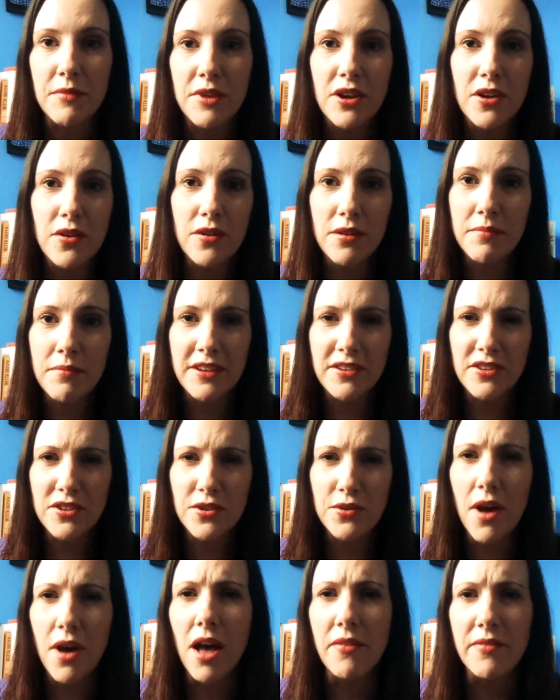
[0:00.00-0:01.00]
You don't want to be
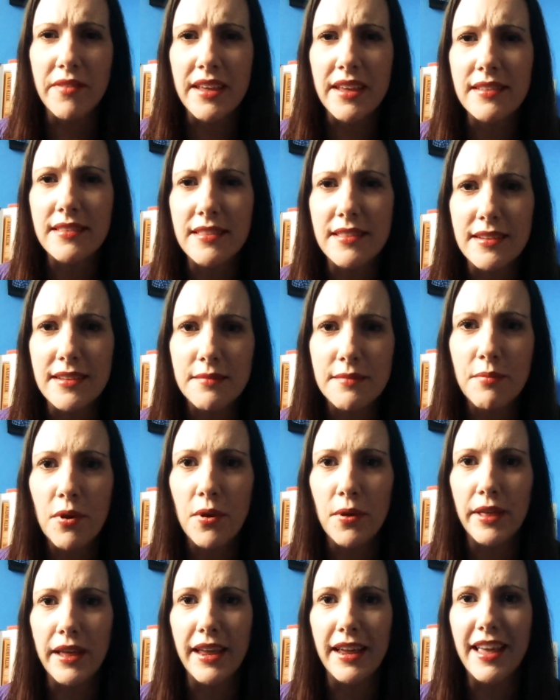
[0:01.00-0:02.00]
too obvious in these
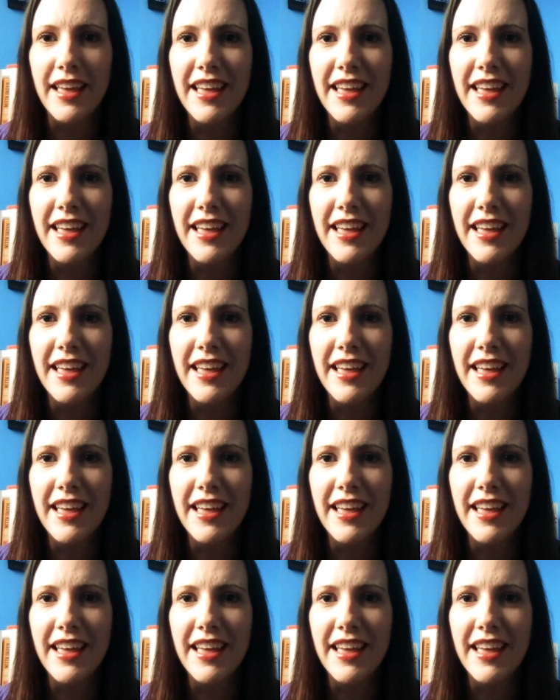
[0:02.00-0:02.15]
polling,